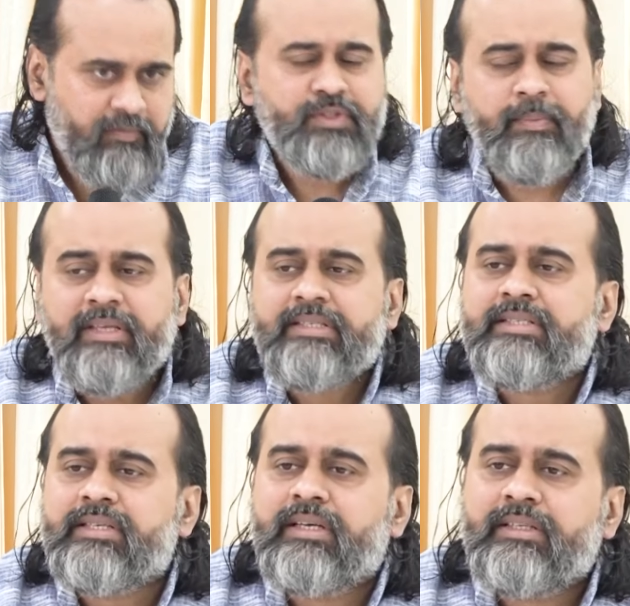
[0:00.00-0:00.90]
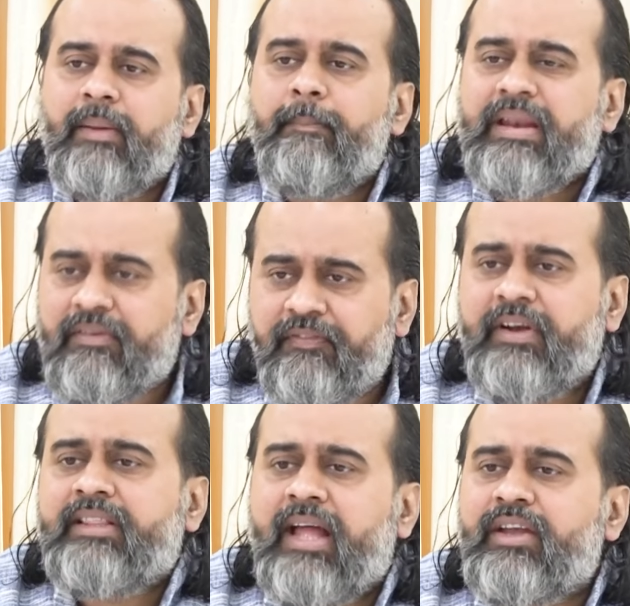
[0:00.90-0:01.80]
which means the
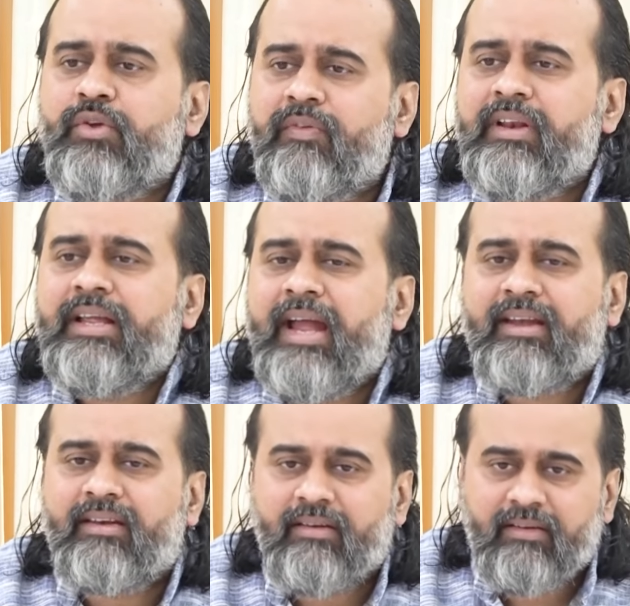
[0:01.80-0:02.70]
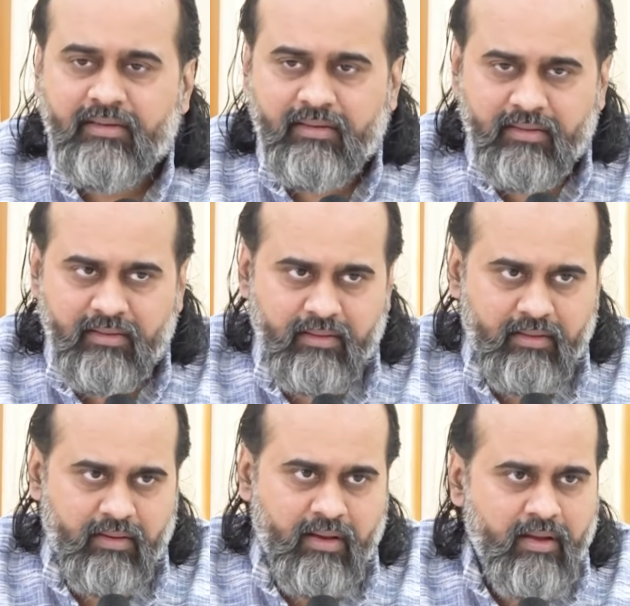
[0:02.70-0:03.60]
benefit that you will get
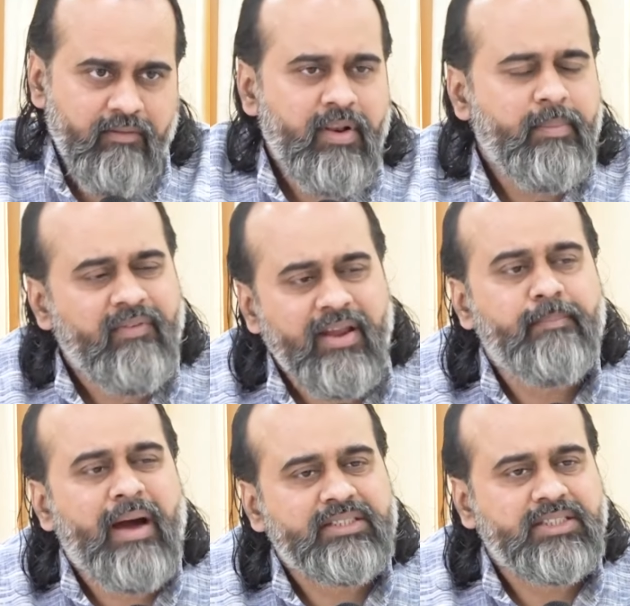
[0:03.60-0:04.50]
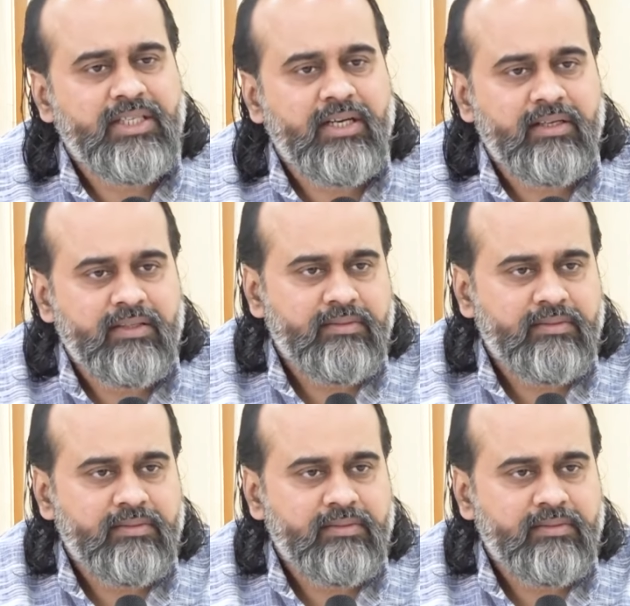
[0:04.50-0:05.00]
will be very partial.